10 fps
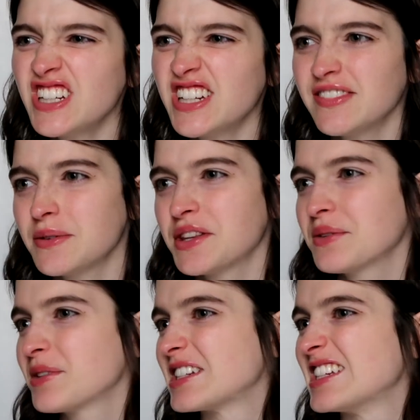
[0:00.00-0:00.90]
I don't have
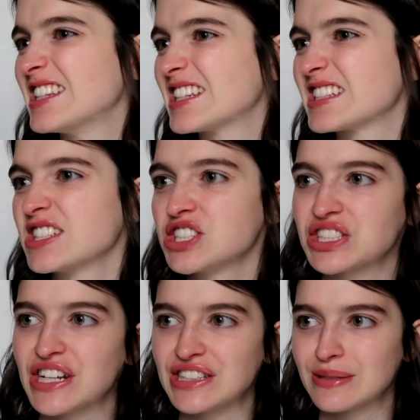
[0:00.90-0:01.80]
anything in my teeth because I
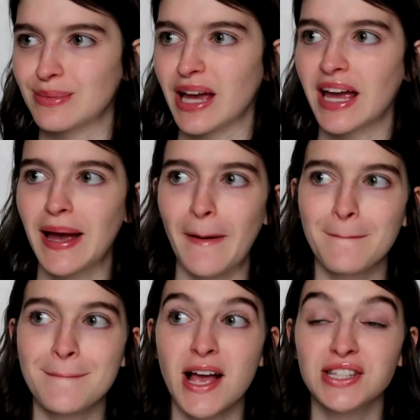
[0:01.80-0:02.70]
just ate some cake.
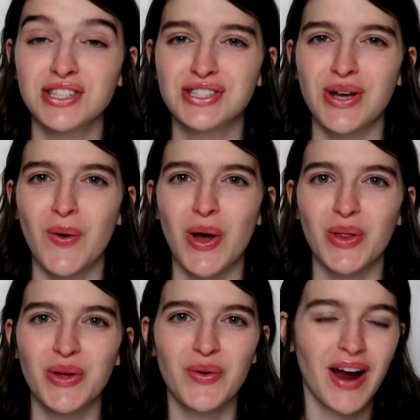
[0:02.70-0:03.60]
So healthy,